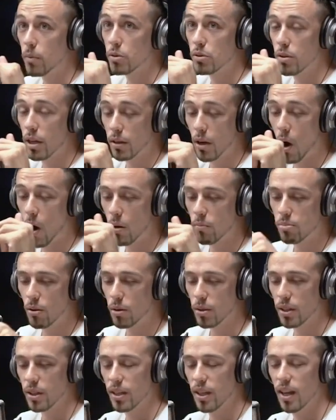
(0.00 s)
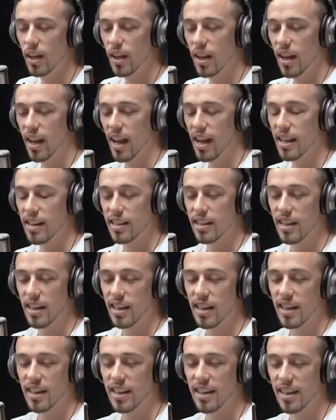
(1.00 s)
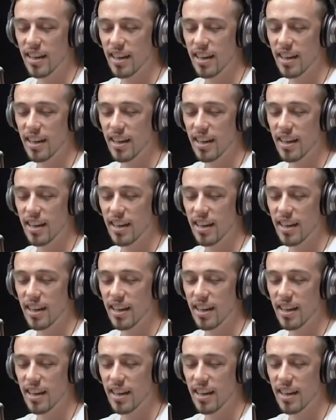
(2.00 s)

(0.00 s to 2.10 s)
was like heartbroken and uh